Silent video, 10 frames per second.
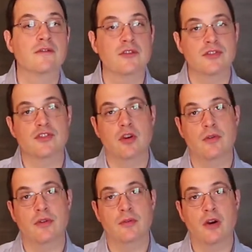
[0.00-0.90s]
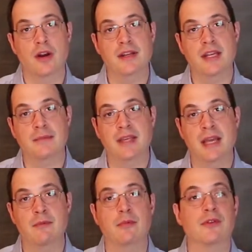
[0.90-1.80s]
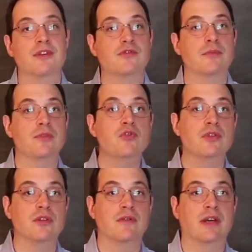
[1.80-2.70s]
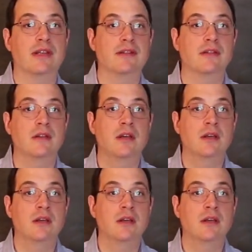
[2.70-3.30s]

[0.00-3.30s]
versus going through an RDM-capable distribution device.